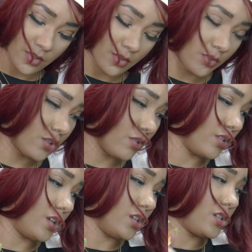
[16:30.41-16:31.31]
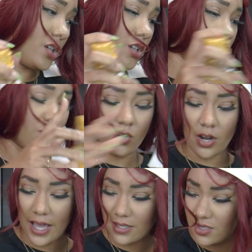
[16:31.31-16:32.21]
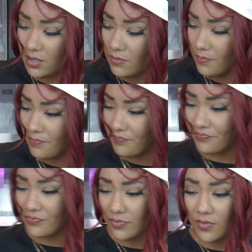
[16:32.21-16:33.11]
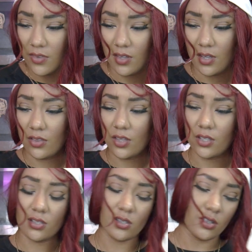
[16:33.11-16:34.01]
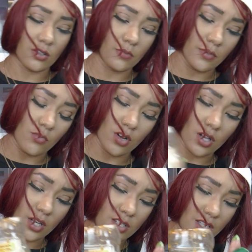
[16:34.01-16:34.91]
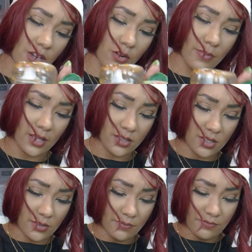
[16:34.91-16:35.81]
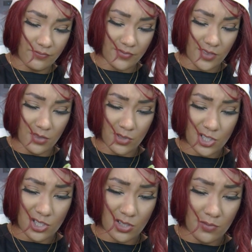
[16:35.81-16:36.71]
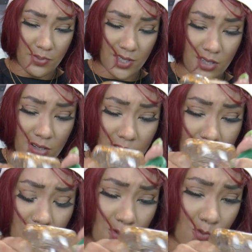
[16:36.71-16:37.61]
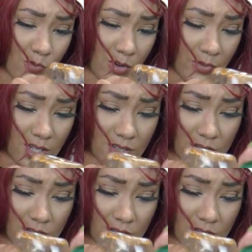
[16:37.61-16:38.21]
gonna throw in a touch more acid and then just a little bit more honey to counterbalance it. And then we should be where we need